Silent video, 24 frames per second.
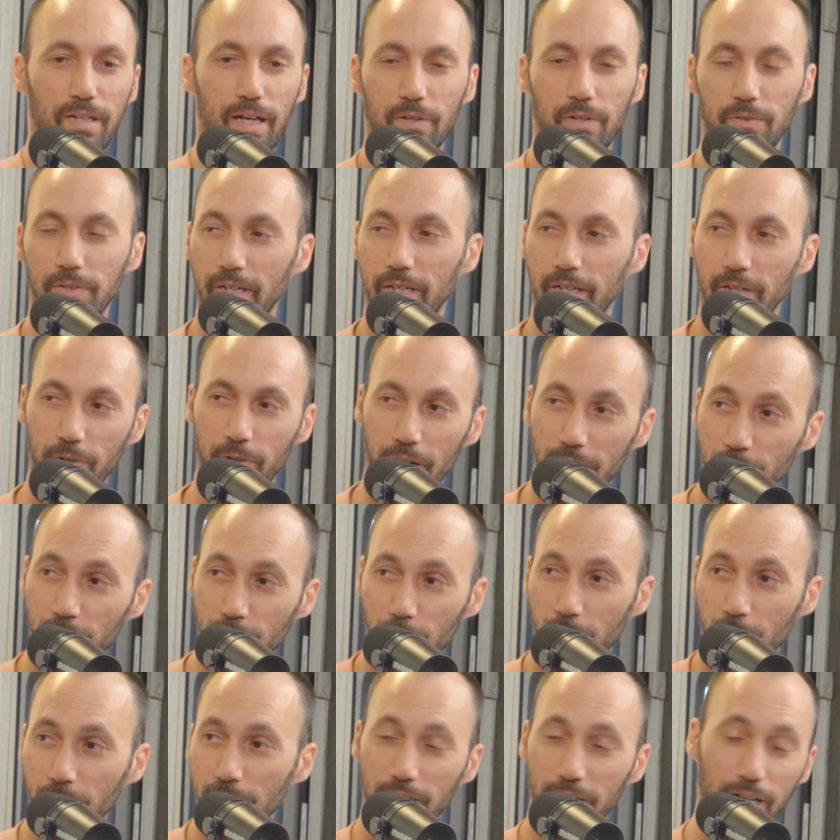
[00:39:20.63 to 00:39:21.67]
I don't need any credit
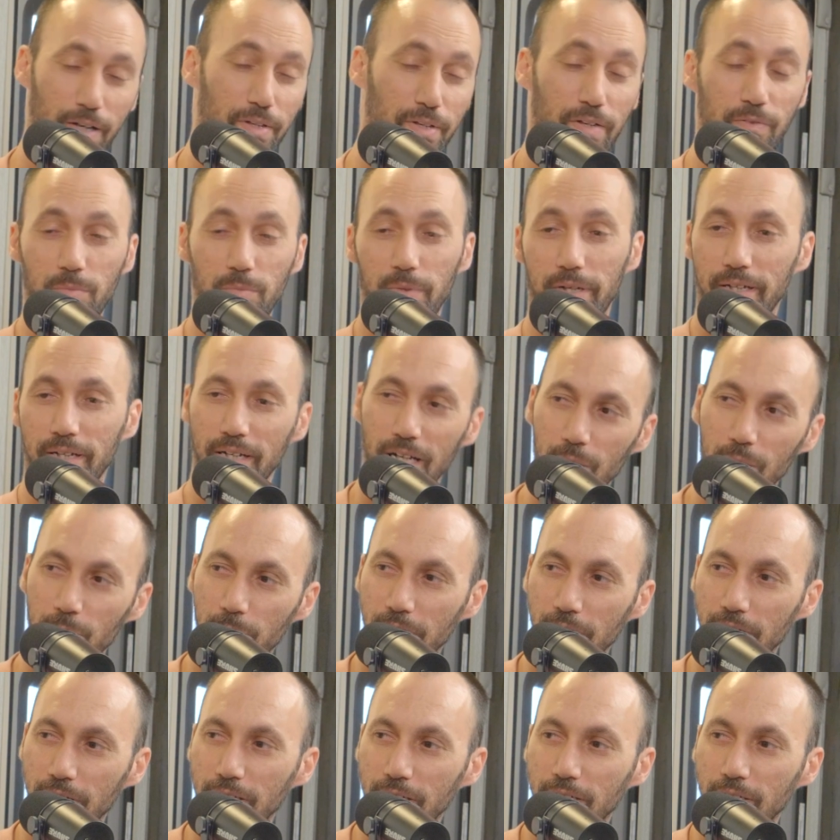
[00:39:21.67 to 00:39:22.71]
for it. I'll never bring it up.
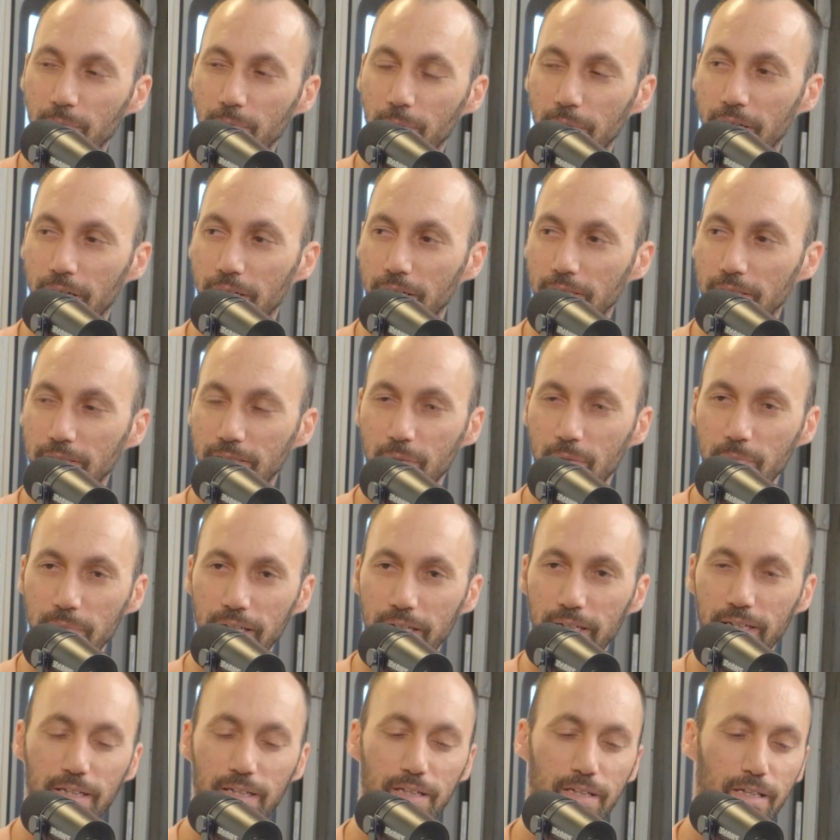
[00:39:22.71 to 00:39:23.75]
But to
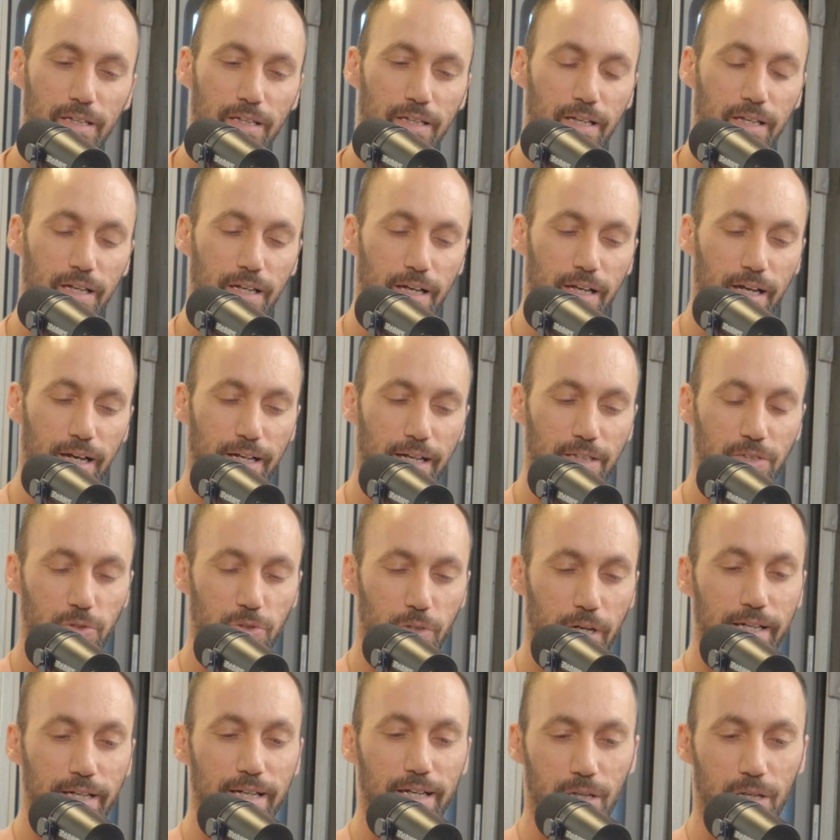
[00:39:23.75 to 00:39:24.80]
me, I
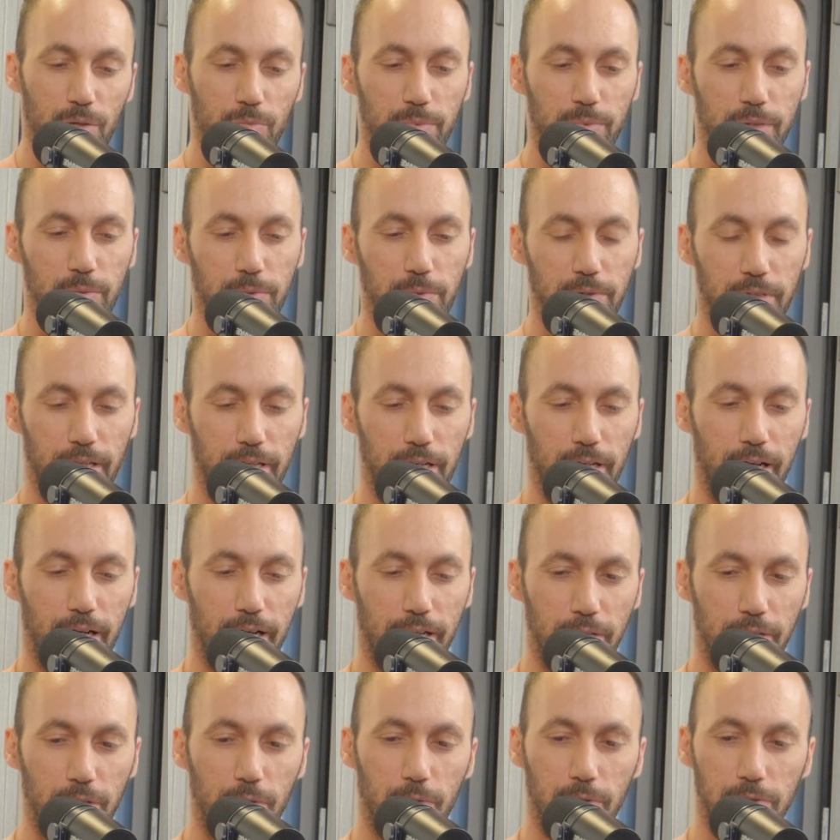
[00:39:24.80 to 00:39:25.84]
try to help people that I
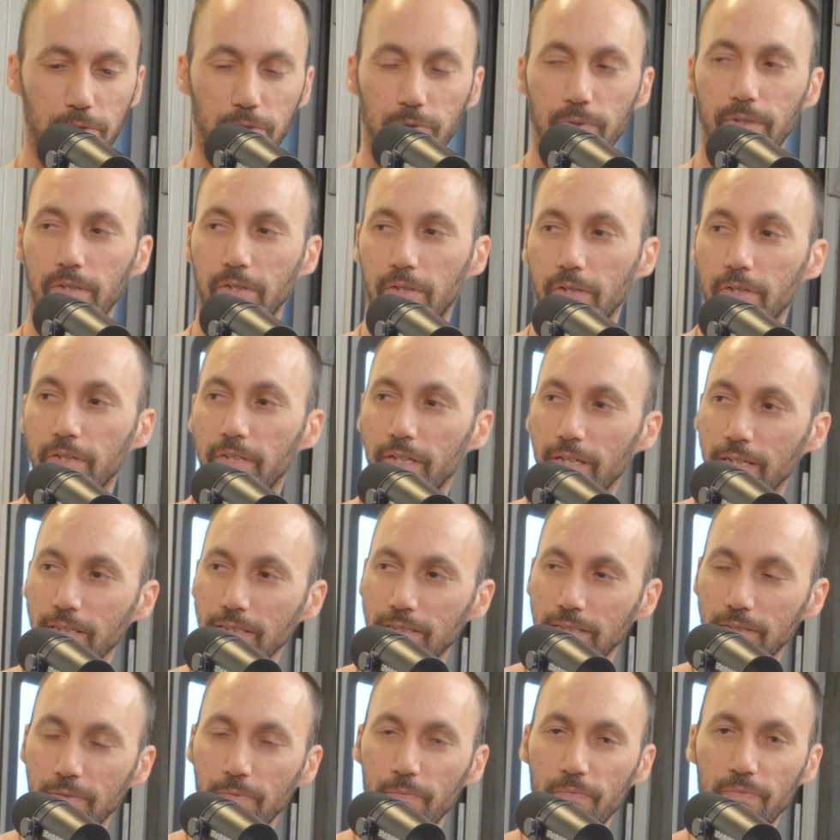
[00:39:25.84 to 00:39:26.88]
know are doing good
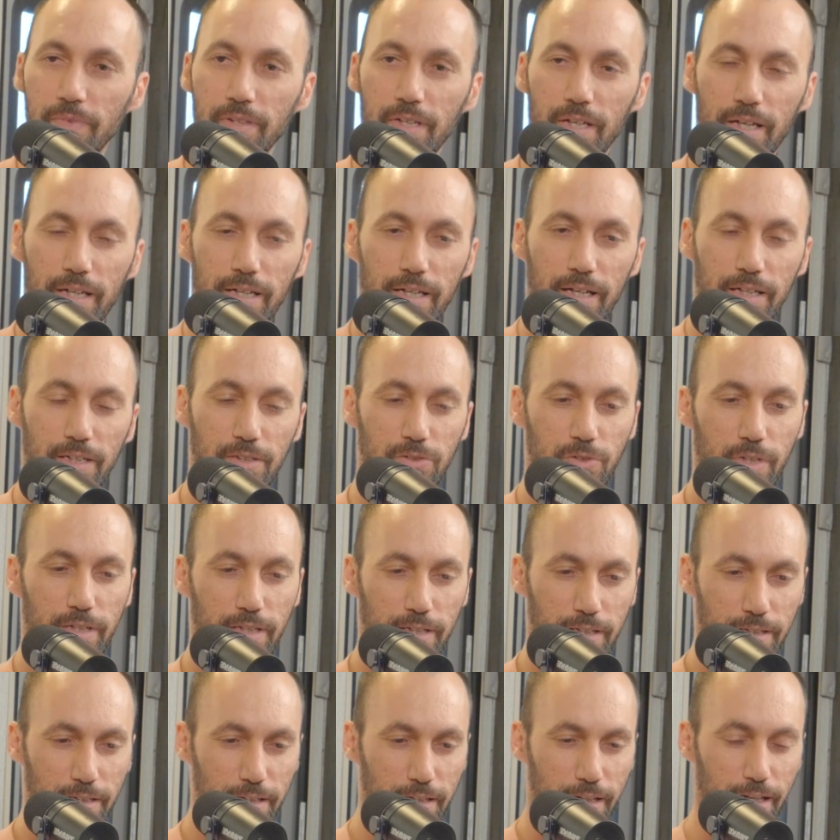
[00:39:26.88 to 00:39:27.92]
things. And I
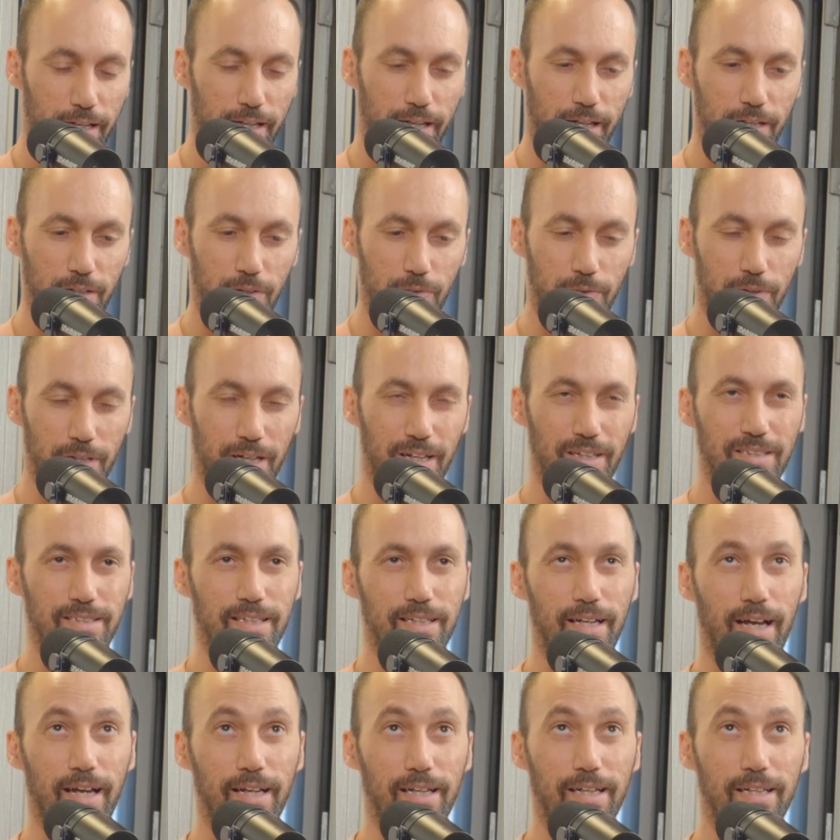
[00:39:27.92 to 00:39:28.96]

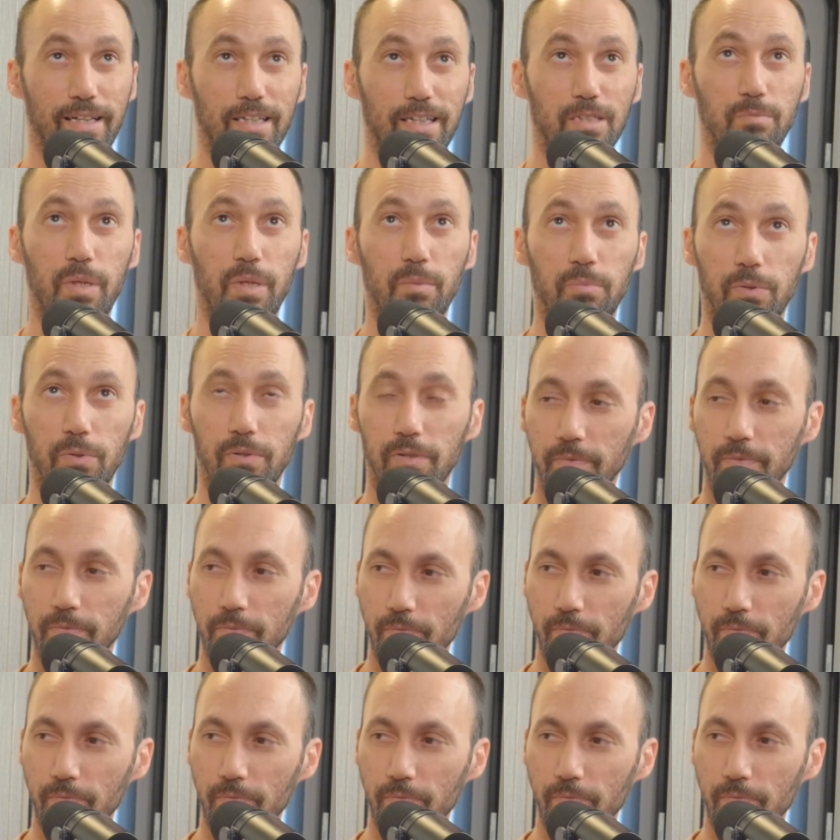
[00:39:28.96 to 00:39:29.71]
say I collect people.